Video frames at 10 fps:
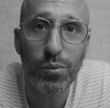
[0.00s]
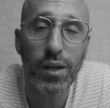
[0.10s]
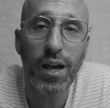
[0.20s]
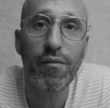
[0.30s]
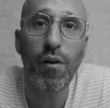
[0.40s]

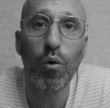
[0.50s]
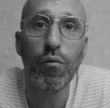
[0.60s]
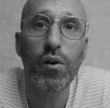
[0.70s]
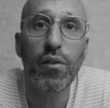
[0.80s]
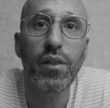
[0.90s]
We have
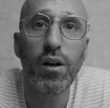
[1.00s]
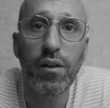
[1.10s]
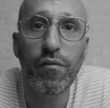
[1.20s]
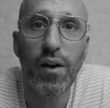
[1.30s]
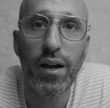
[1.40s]
over
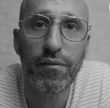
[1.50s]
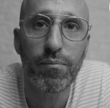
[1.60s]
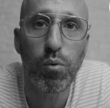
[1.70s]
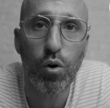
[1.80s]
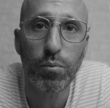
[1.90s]
35
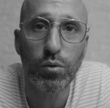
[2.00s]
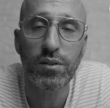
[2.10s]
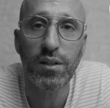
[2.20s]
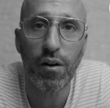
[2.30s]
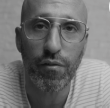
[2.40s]
Boerboels
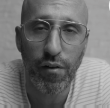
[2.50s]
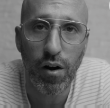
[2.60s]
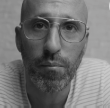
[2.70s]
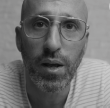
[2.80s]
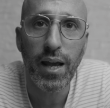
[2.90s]
in our
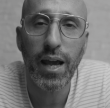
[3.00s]
farm,